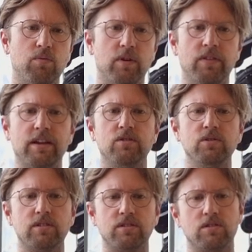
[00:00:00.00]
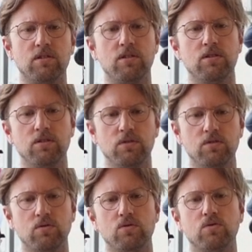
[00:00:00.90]
one that uses
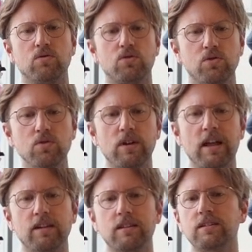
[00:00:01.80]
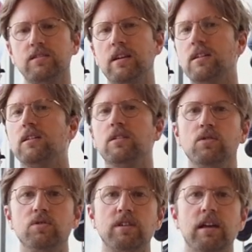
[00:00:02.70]
two Allen keys, then you can
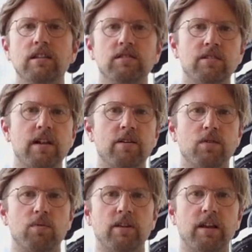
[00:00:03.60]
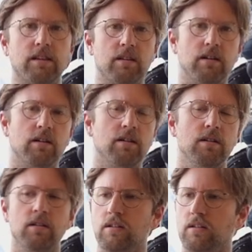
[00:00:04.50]
use any generic one, like the
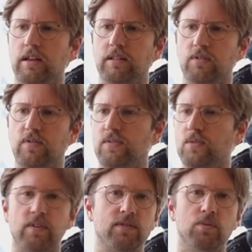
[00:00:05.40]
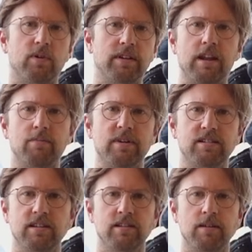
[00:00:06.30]
5050 one that I
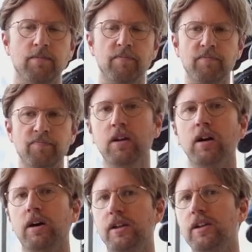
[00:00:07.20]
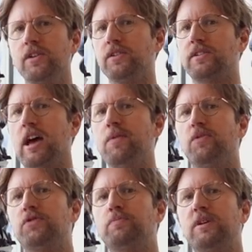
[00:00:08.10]
mentioned. Another type
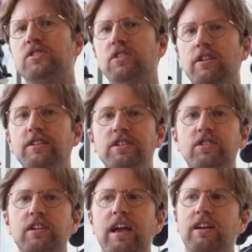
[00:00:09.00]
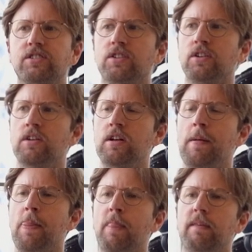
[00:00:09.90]
of special edition axle
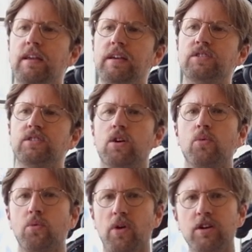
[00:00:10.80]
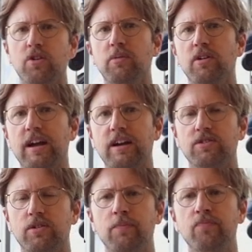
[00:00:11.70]
is a rockerable
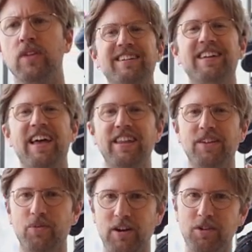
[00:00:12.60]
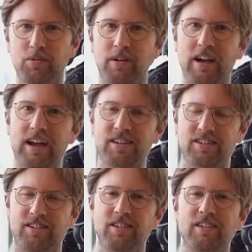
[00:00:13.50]
axle. And the rockerable
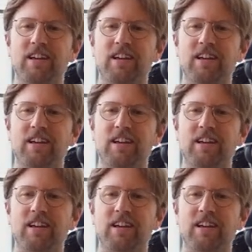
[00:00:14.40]
axle